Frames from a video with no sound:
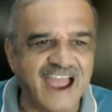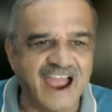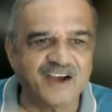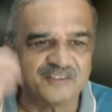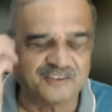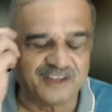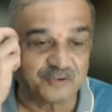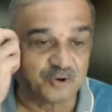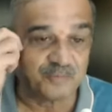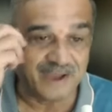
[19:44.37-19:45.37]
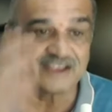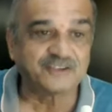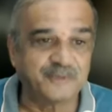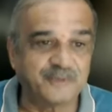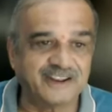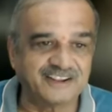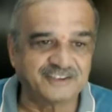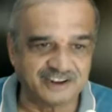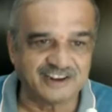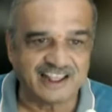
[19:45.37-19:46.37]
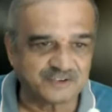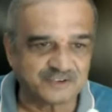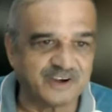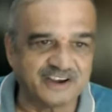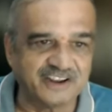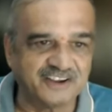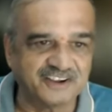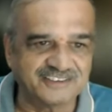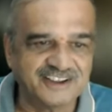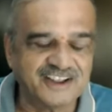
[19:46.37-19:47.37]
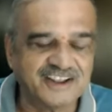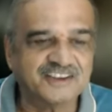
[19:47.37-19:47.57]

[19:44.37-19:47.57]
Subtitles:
And to my experience in last 20 years,